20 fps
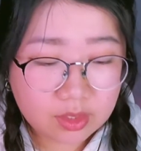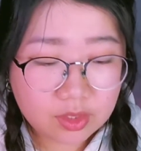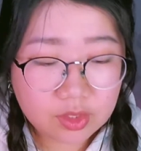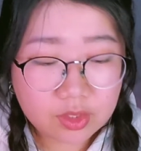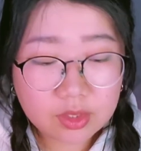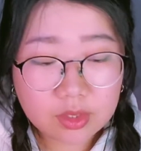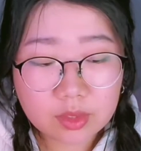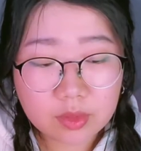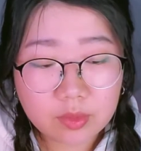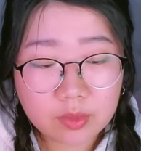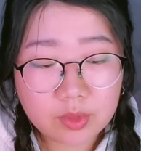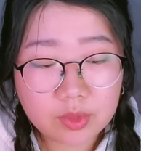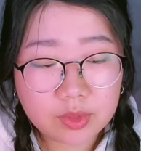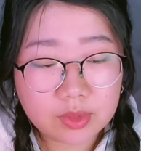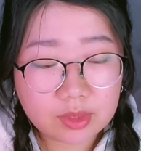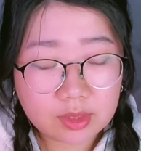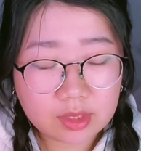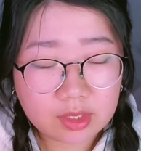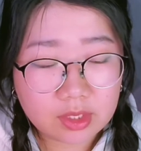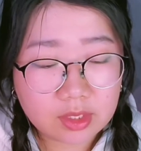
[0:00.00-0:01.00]
In your
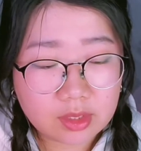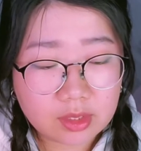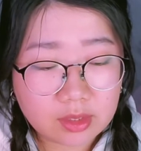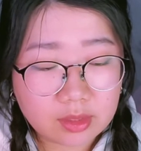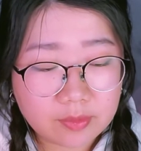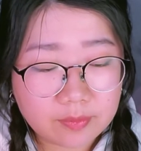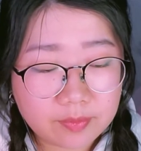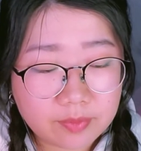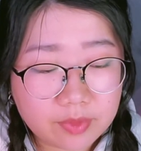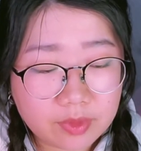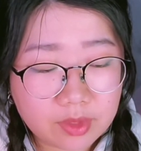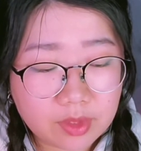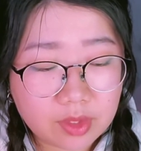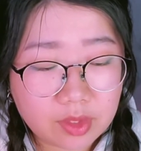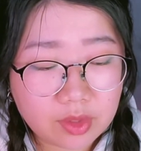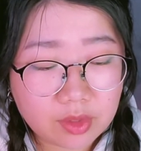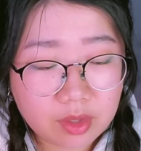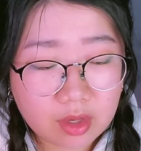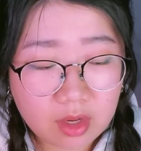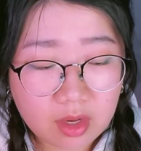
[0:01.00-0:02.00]
social circle,
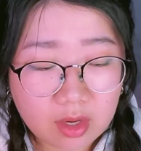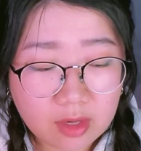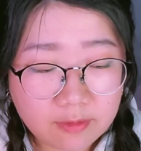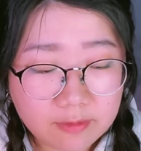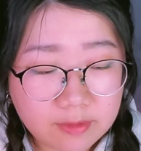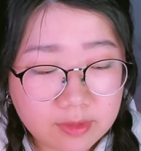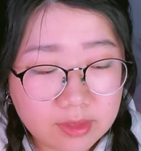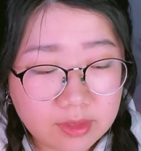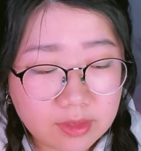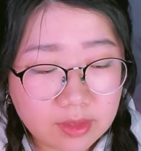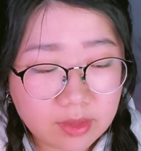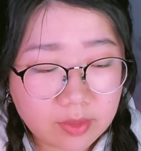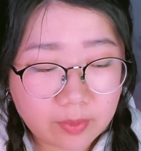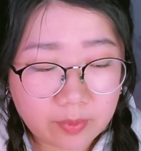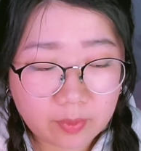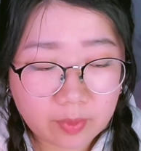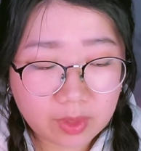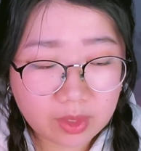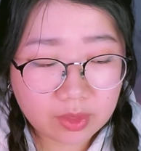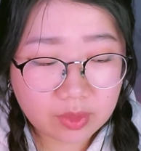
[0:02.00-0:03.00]
you're often
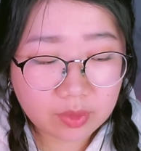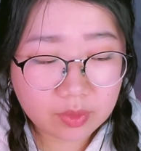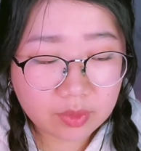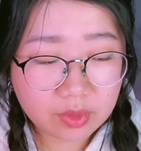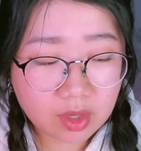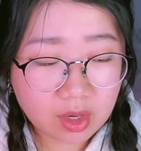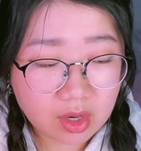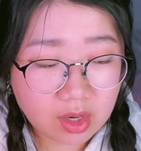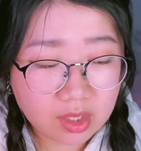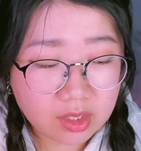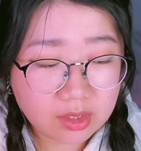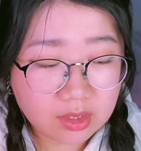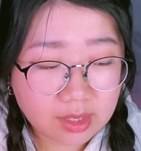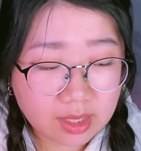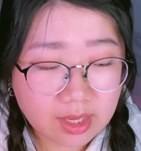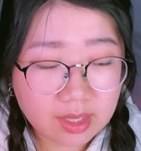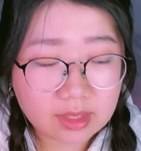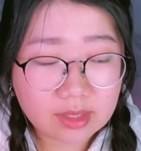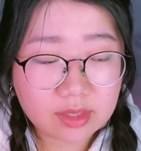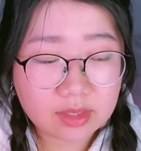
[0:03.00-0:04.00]
the one who
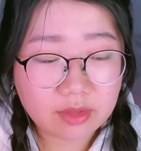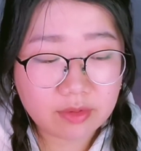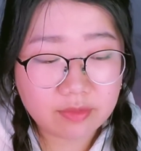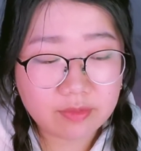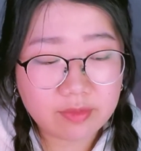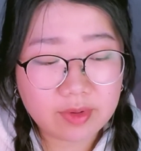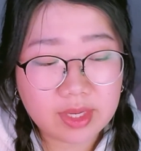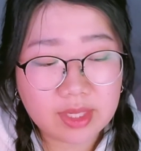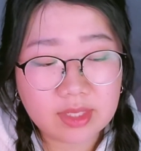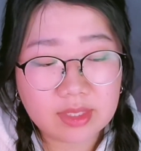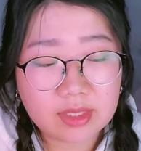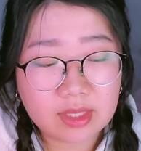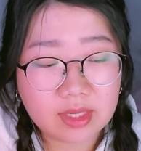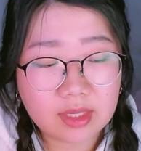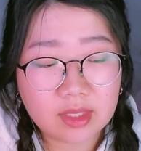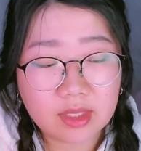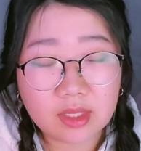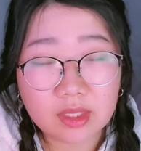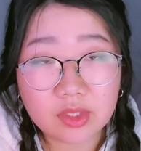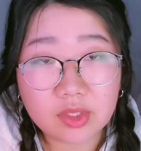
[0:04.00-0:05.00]
contacts your
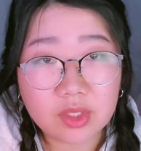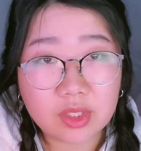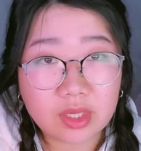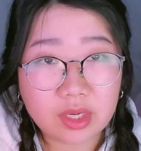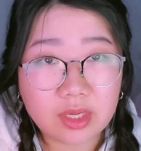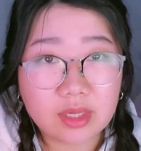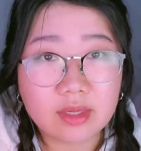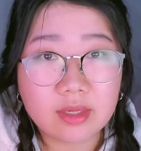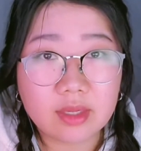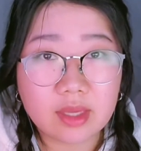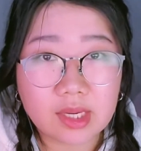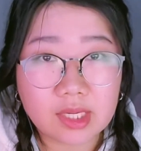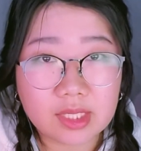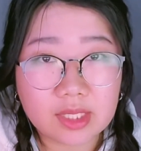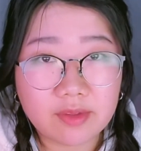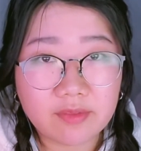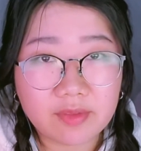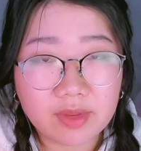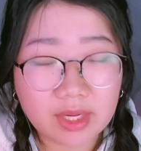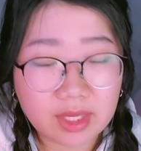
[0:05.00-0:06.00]
friends and initiate
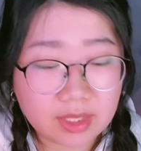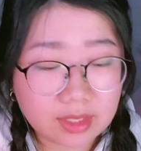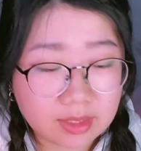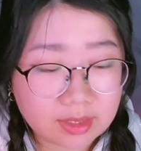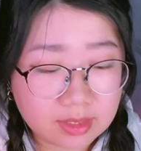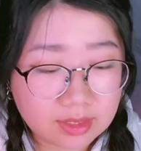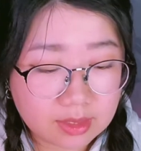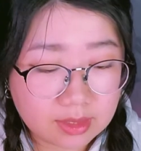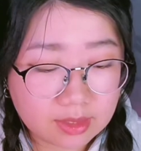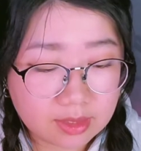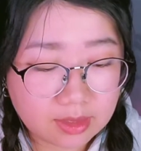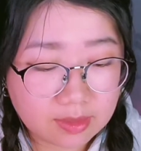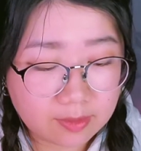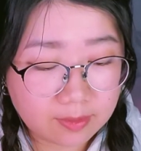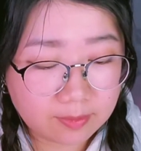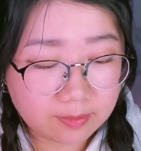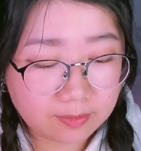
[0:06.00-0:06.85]
activities.